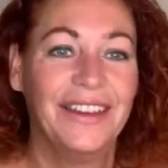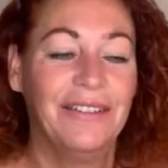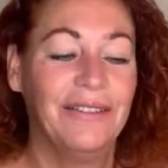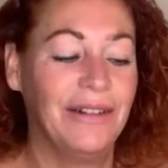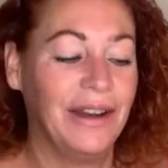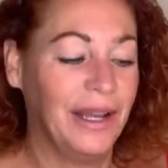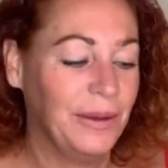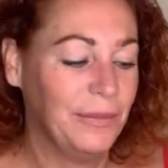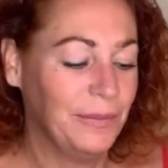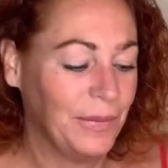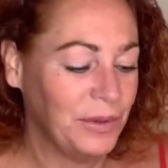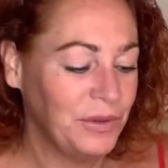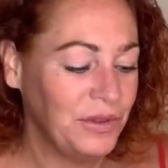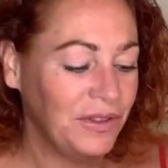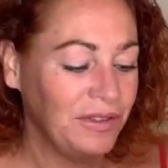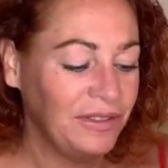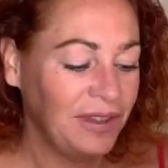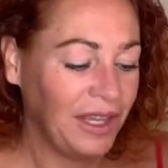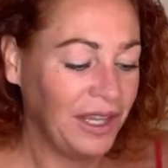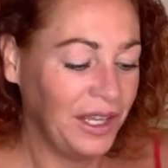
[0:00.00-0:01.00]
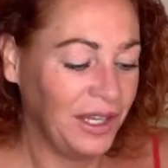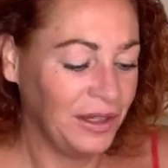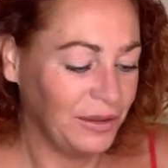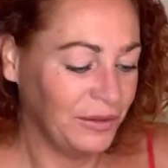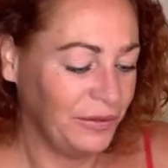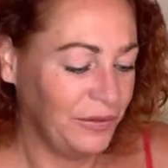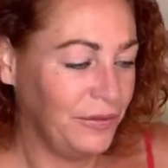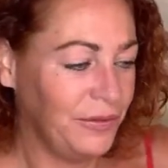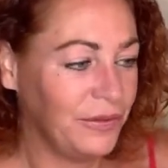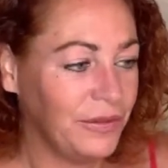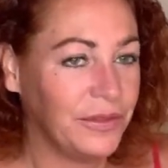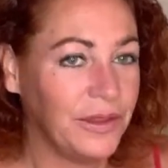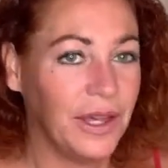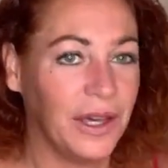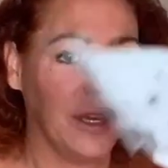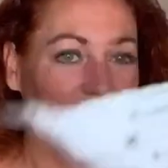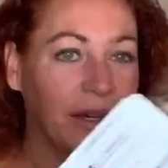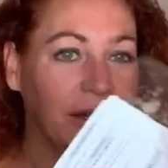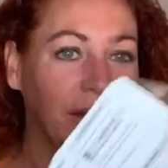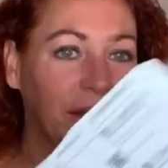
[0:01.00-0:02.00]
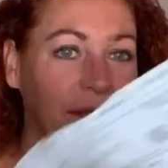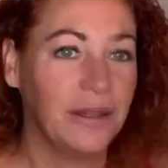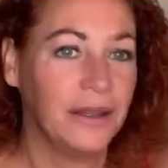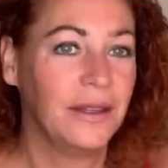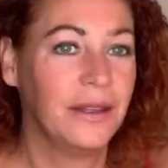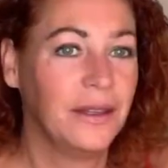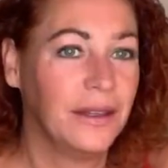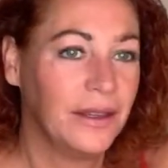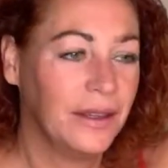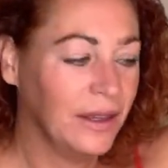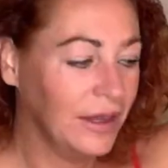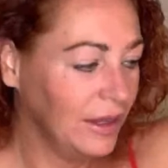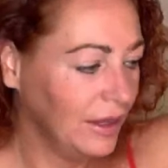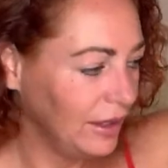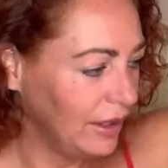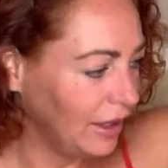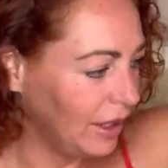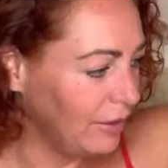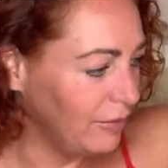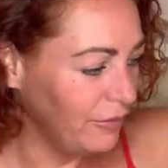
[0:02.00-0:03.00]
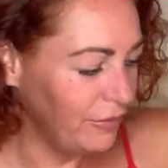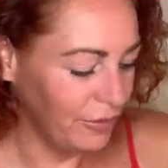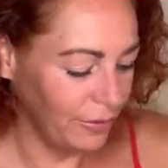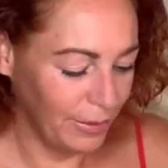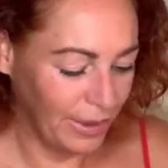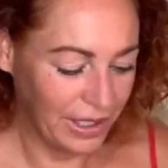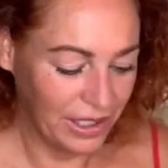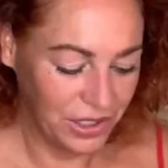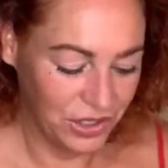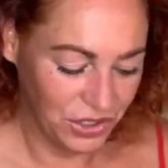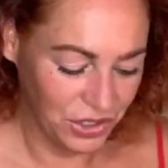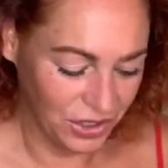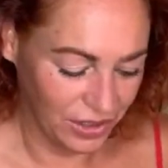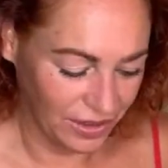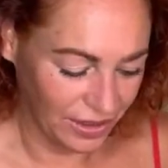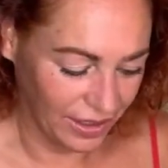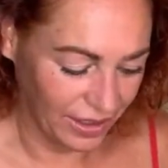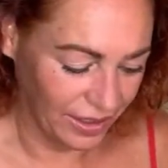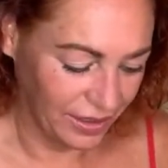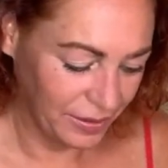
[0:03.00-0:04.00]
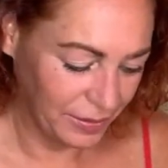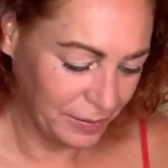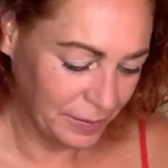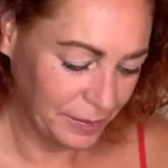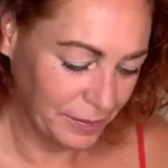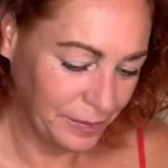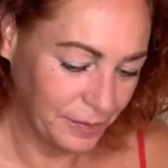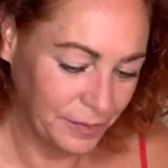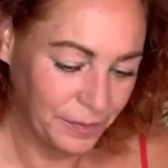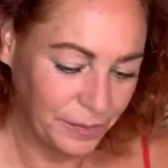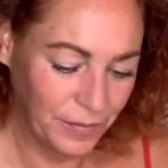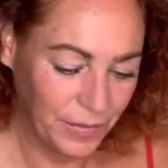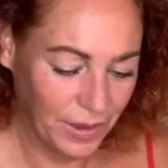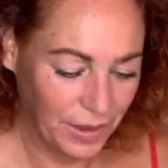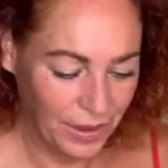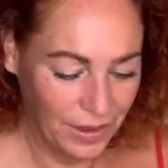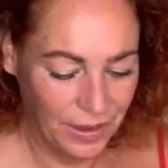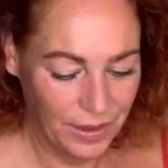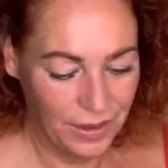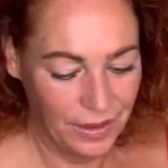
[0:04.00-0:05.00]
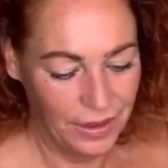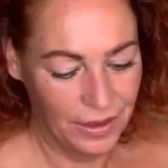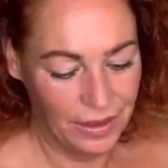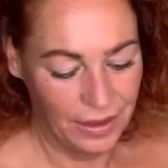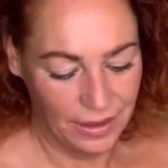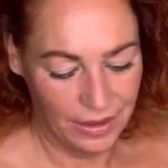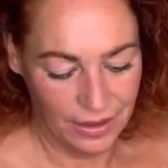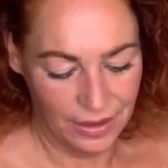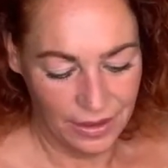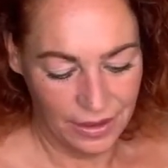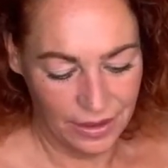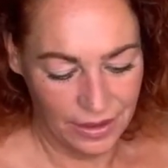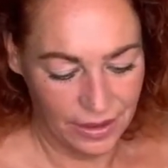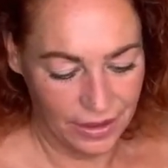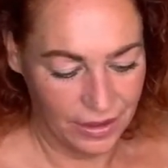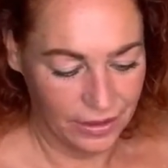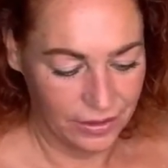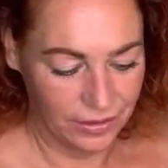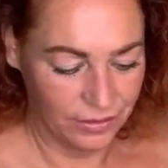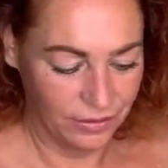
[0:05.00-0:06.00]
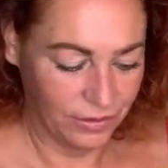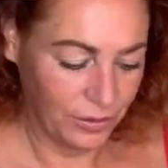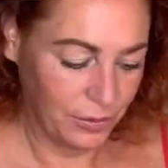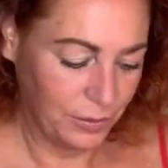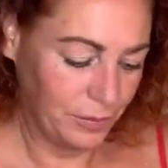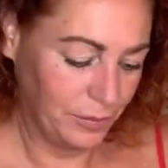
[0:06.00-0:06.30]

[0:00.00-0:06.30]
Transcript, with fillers: Right, I'm just taking the information there. And